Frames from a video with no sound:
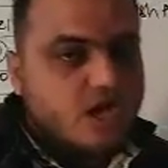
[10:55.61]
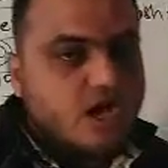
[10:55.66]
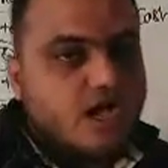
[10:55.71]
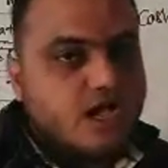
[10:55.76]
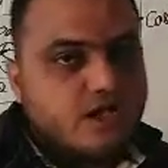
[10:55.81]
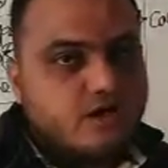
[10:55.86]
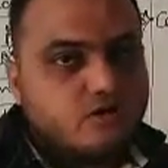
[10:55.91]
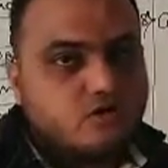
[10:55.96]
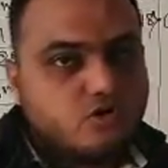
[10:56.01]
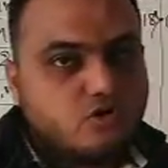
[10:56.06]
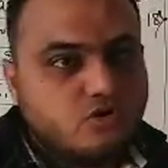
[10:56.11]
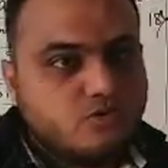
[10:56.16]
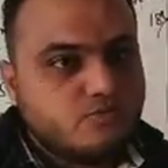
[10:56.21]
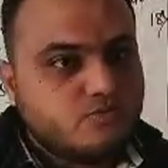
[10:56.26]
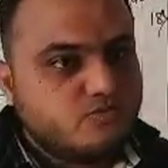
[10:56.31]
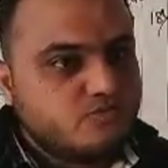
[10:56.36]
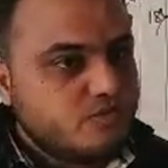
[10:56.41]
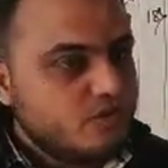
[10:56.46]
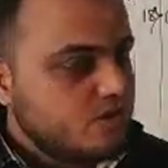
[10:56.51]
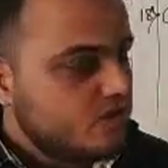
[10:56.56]
I
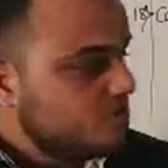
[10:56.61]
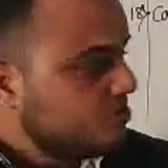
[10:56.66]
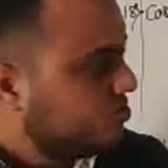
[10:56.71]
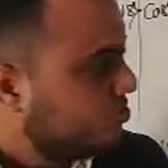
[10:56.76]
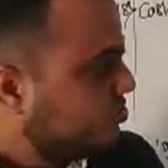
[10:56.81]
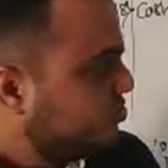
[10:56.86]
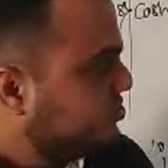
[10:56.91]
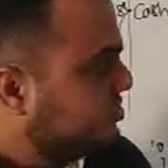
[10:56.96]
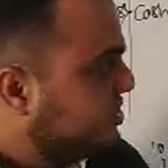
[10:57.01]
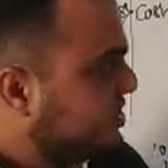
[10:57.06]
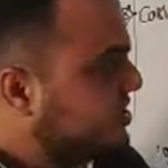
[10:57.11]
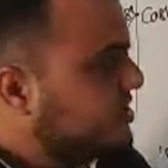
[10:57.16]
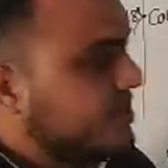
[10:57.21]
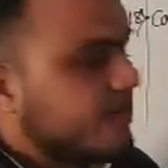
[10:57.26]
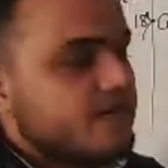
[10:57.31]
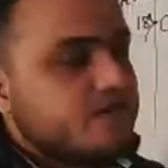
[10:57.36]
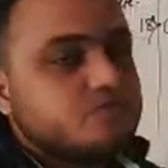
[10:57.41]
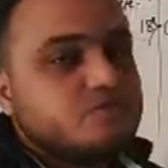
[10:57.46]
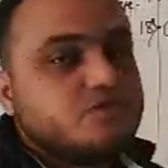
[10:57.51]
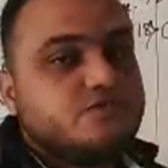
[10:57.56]
hope 2-3
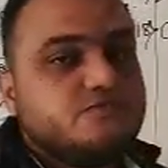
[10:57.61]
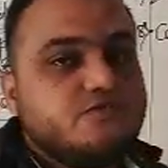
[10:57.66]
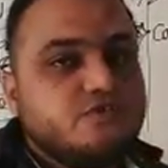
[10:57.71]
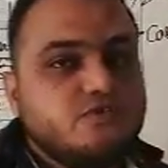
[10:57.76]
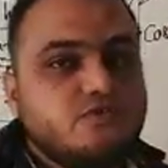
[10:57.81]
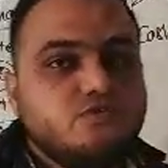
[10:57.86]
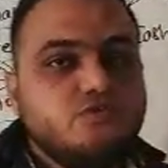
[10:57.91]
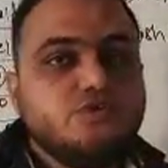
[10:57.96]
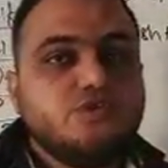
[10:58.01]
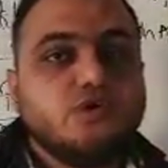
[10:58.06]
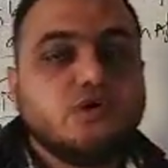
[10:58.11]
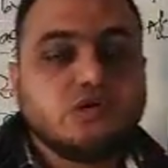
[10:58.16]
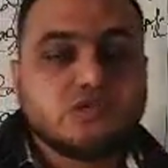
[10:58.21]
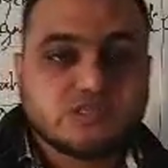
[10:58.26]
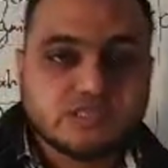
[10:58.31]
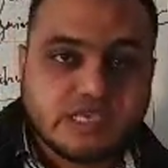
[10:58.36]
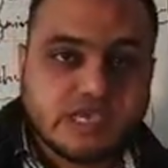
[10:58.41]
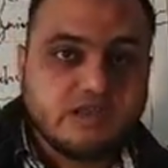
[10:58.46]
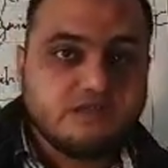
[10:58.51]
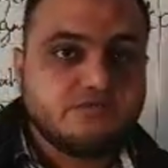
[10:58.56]
times if you do
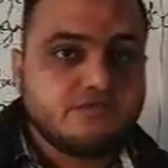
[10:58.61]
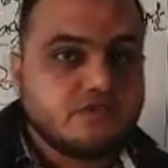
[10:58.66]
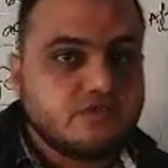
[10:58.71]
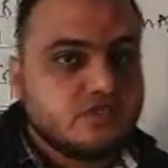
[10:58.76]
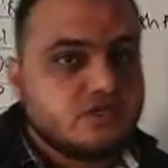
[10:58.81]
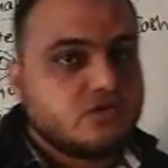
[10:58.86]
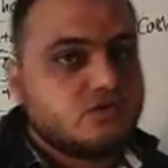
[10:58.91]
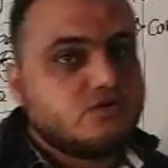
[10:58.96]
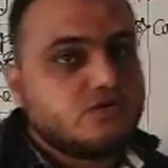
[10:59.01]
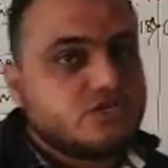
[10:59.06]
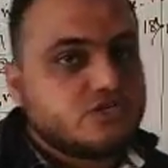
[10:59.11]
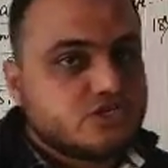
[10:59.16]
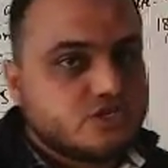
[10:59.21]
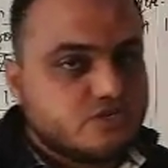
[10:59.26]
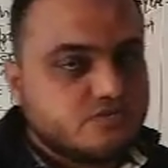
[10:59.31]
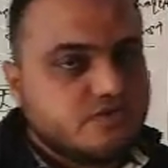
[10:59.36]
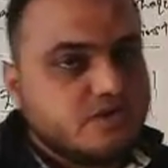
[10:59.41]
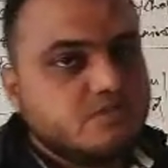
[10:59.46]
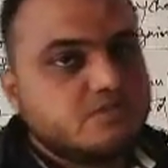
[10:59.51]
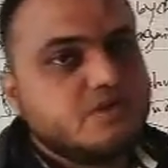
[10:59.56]
yourself, the
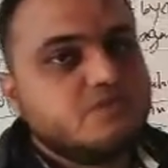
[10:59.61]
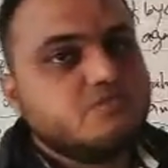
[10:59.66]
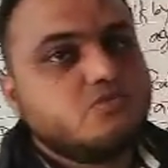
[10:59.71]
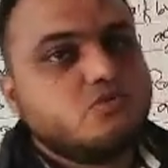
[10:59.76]
question will be